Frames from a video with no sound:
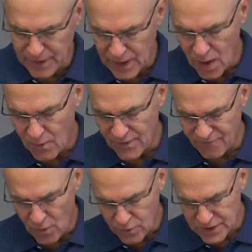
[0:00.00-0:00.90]
below and
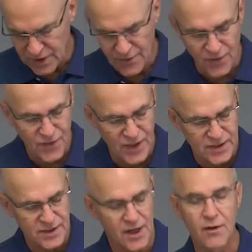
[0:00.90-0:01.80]
focus on the
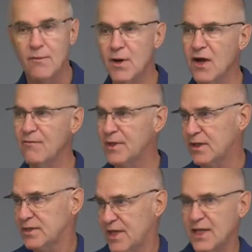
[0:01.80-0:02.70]
things that are above,
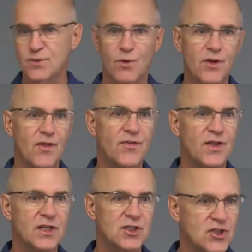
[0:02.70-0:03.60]
because that's one of the
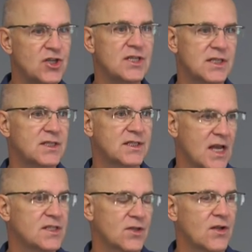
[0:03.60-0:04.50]
things Jesus
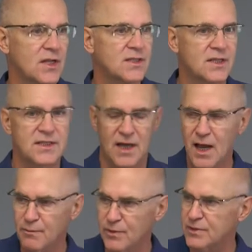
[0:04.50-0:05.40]
says to His
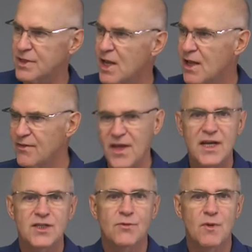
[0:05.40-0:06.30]
disciples. They
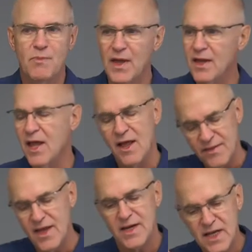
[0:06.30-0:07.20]
need to repent.
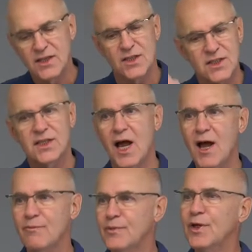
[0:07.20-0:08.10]
They need to
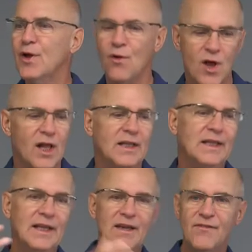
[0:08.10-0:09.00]
stop, you know,
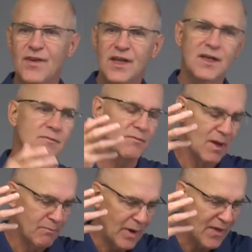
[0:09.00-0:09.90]
living
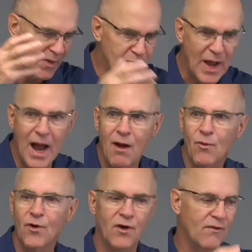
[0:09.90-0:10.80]
by the
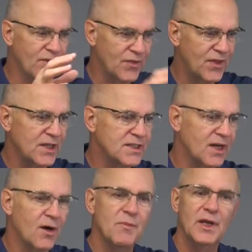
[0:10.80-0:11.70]
power of the things
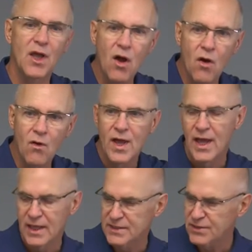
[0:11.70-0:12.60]
that are below
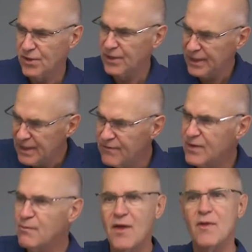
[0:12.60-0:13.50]
and start
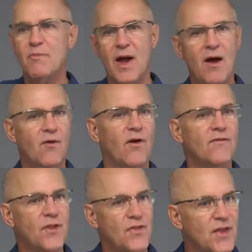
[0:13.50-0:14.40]
living by the power
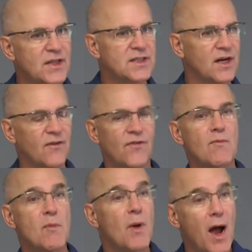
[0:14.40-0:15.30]
of the things that are
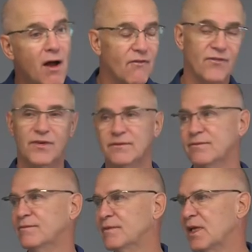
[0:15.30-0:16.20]
from above.
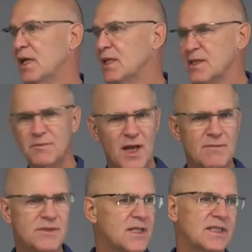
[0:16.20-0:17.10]

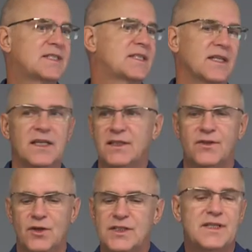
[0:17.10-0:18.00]
Sometimes it's, it,
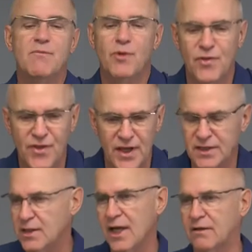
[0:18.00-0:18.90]
they're simple
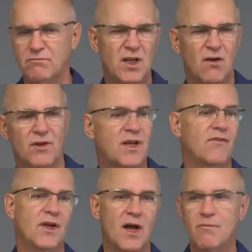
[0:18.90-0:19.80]
things like, you know,
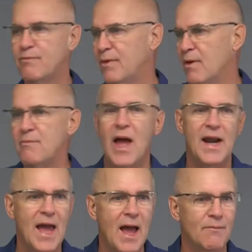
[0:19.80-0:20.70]
giving up a
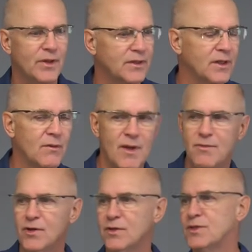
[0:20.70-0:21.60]
bad habit. You know,
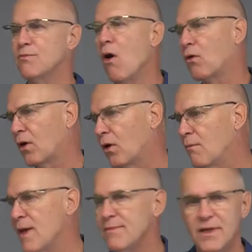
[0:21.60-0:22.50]
maybe you're a smoker,
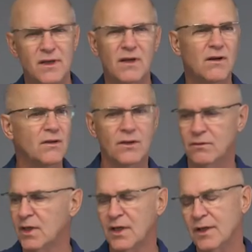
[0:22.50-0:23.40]
or maybe, you know,
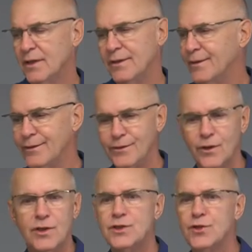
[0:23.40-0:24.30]
you, you, you
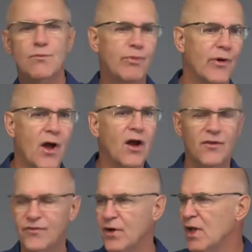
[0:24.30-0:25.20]
consume
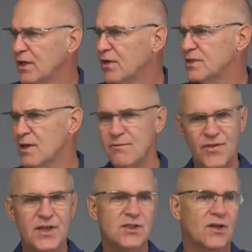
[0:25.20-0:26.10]
pornography. You know, some
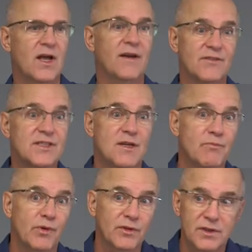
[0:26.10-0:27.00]
things are kind of
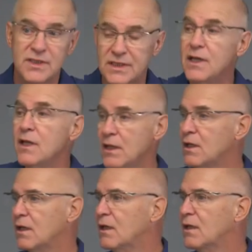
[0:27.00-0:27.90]
simple to see.
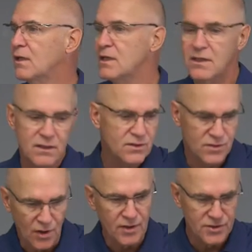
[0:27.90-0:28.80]
You
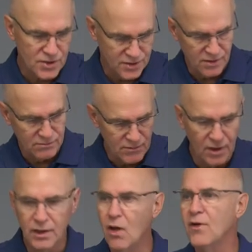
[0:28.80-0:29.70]
start just
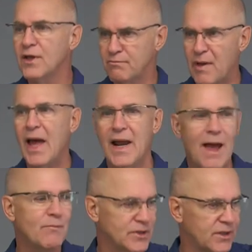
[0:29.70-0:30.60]
unloading bad
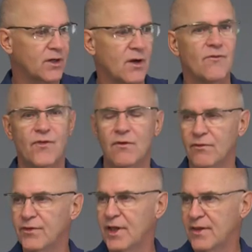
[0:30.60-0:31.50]
habits that, are come,
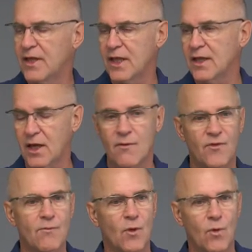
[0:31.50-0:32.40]
from, that, that come
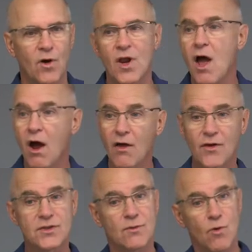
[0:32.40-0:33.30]
from the world.
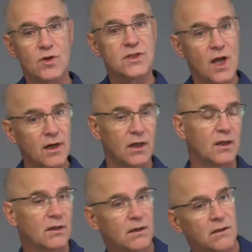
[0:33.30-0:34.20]
Others are more subtle.